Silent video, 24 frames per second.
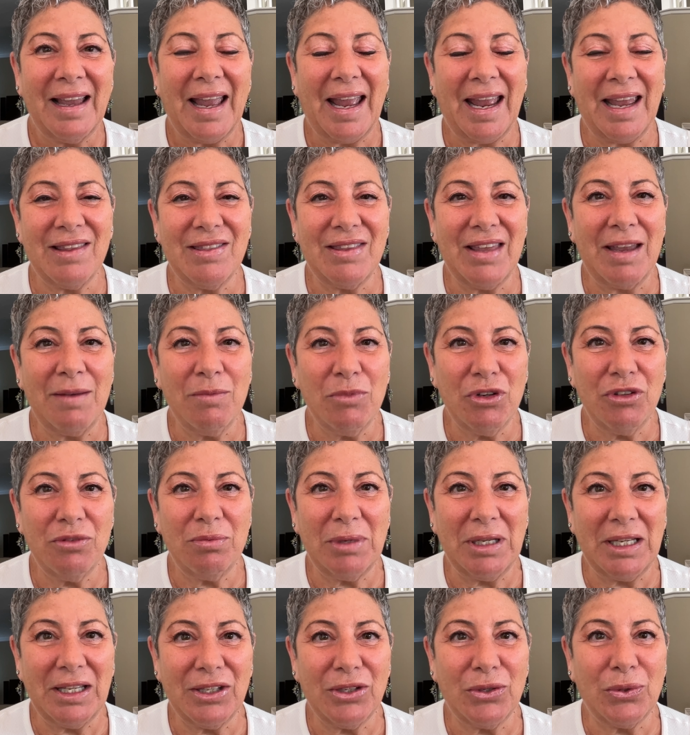And they moved
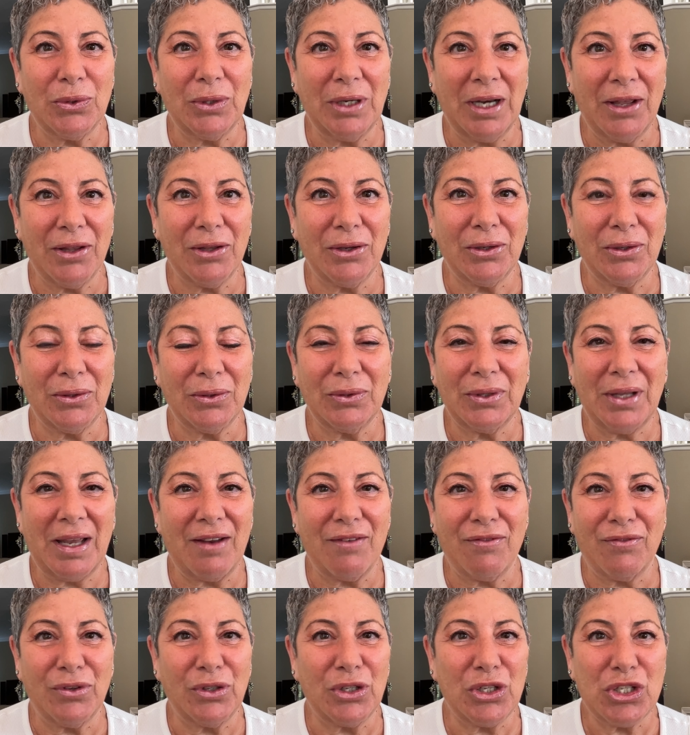me into another, they have
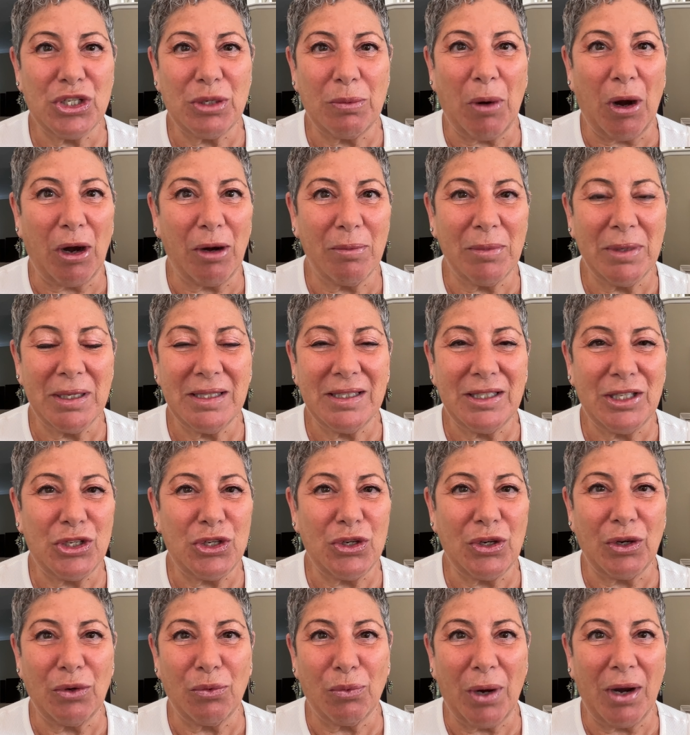furnished apartments that you
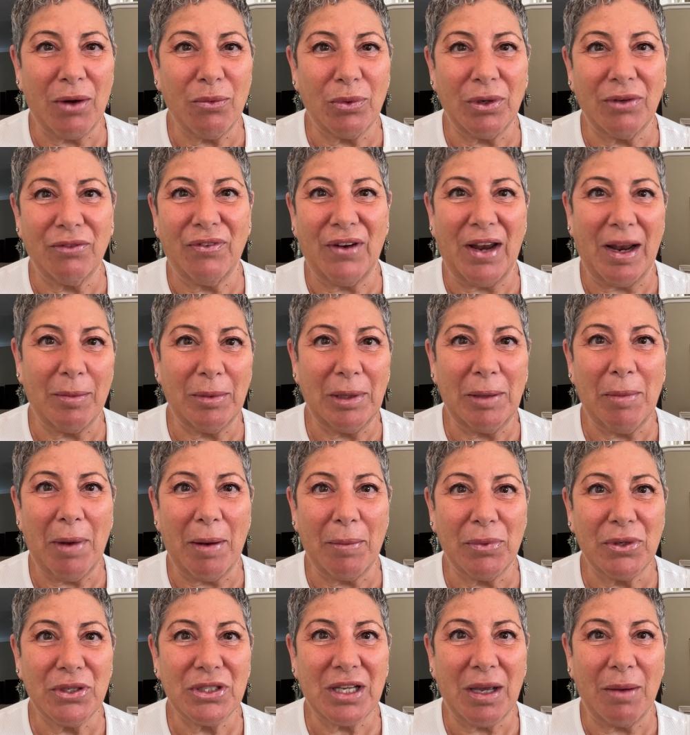can rent when family
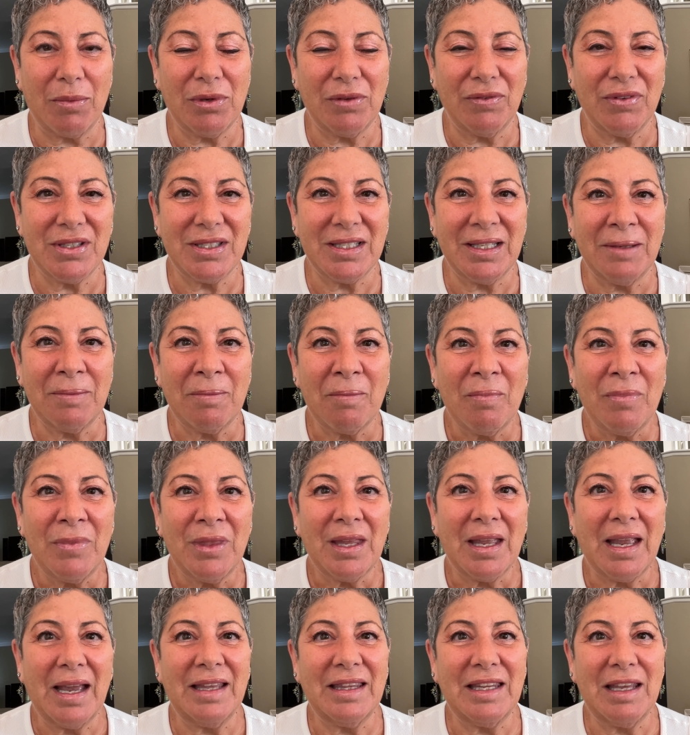members come to visit.
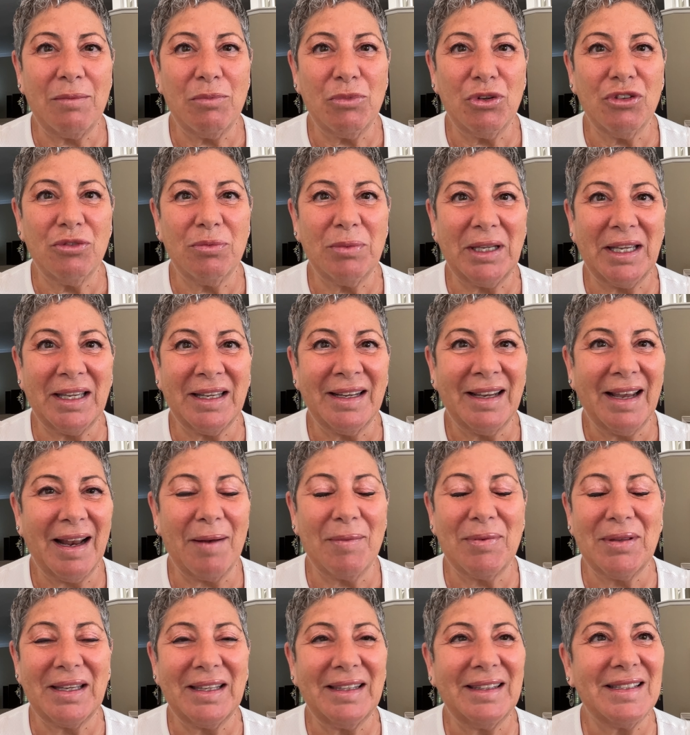And they moved me in, and I'm
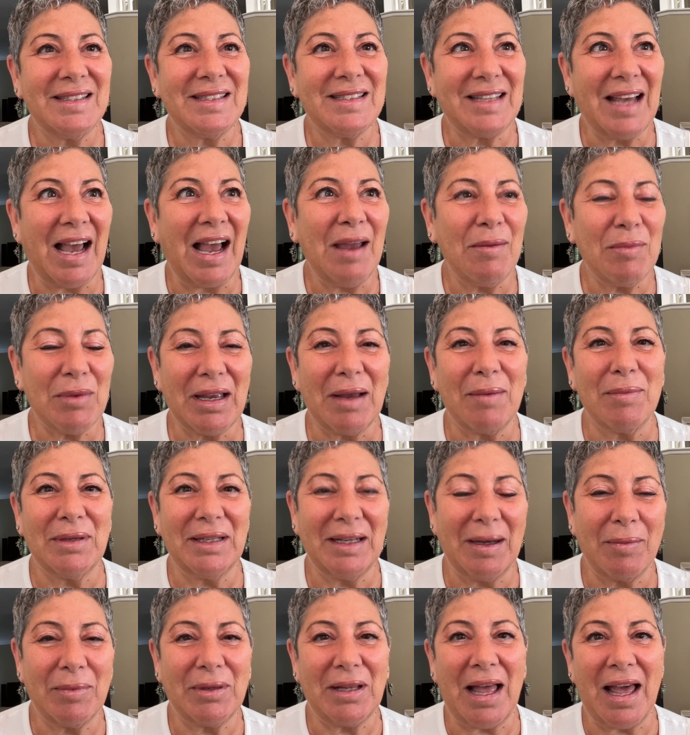thinking this timing, I mean,
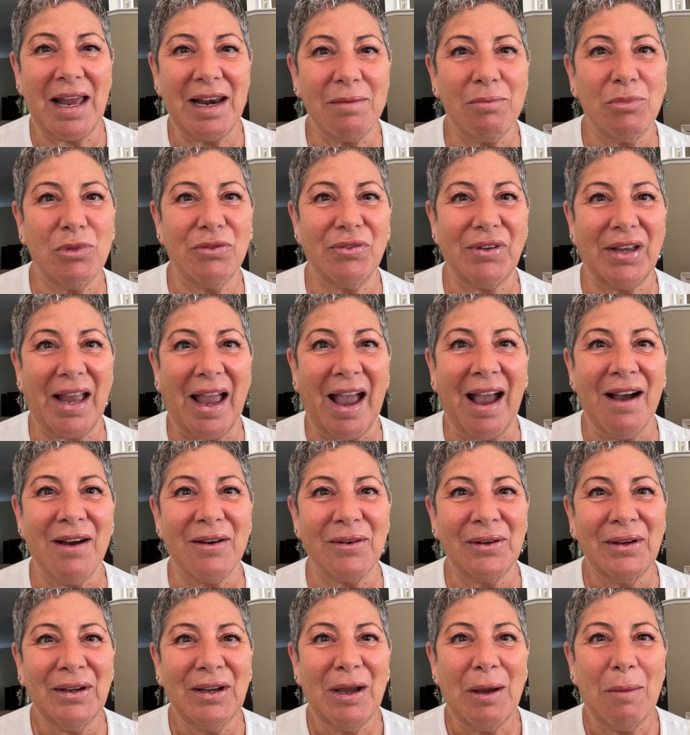I'm glad I'm moving
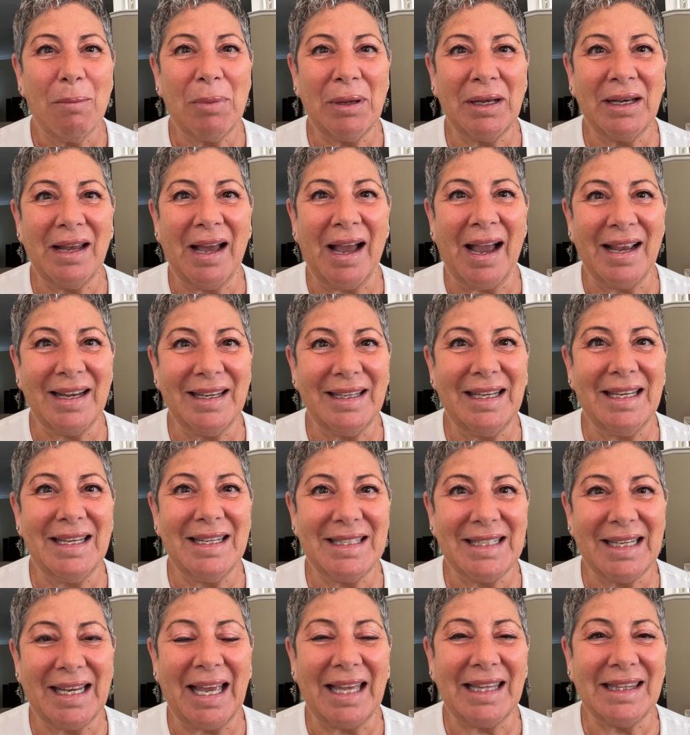out, but I need
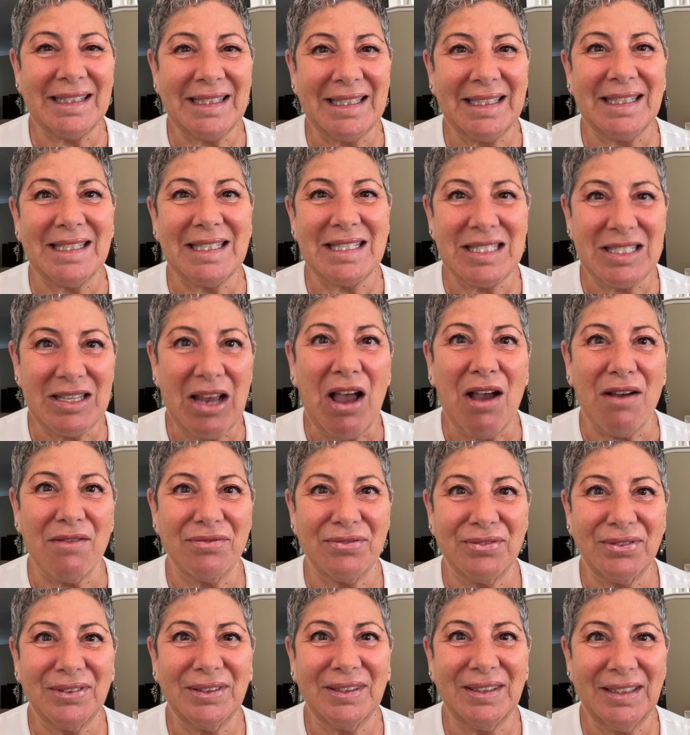to get to the
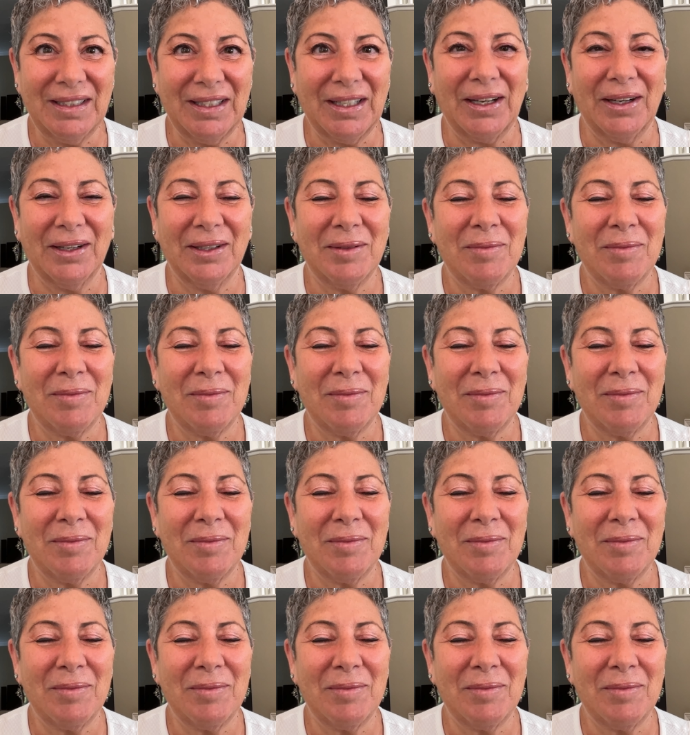stuff, you know?